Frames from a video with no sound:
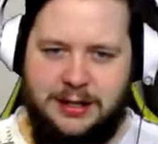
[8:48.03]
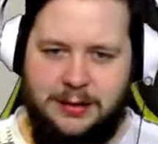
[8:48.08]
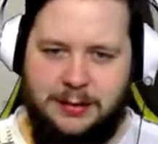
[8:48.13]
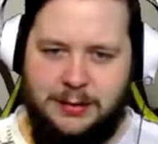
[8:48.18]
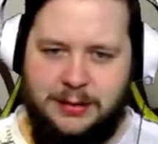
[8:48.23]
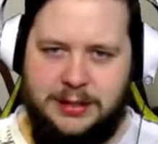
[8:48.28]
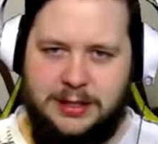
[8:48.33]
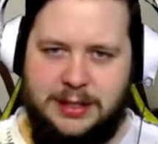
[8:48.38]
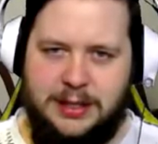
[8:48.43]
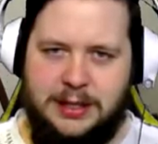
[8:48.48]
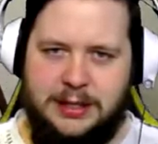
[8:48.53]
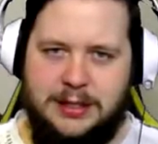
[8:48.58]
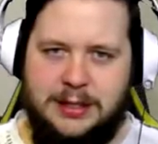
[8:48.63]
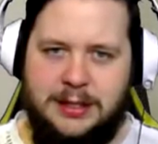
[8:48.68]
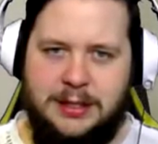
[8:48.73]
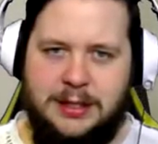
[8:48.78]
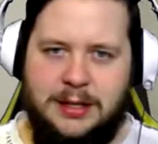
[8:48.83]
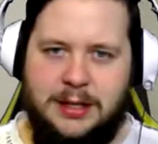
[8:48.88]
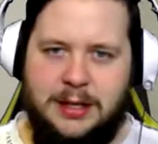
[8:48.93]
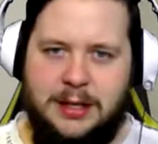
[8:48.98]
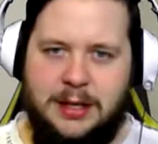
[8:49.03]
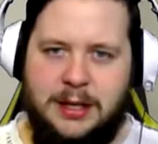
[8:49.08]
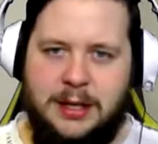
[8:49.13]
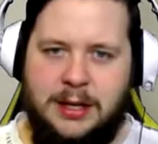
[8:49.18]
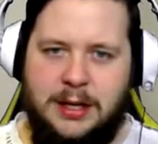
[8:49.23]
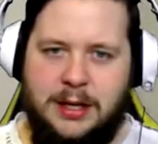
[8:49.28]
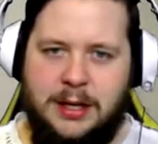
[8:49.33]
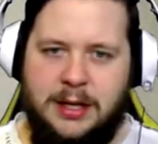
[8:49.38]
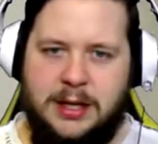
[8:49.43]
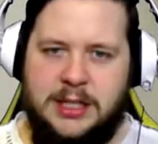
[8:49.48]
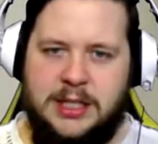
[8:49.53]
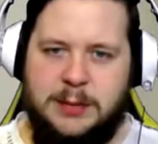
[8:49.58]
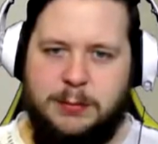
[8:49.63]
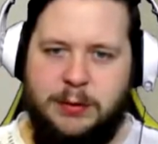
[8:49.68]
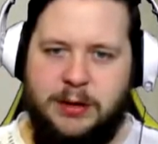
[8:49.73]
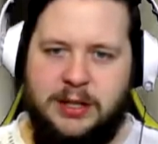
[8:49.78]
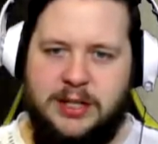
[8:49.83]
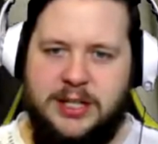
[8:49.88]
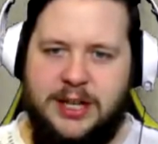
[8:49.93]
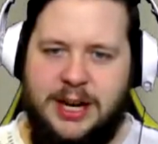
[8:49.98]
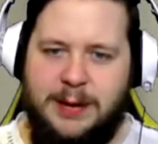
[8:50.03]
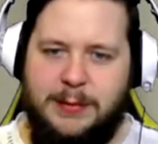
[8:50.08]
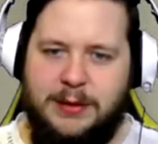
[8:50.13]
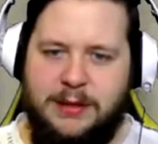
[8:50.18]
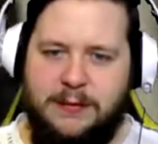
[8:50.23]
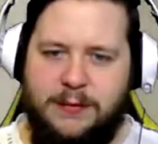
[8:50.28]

What's this? Springtime in the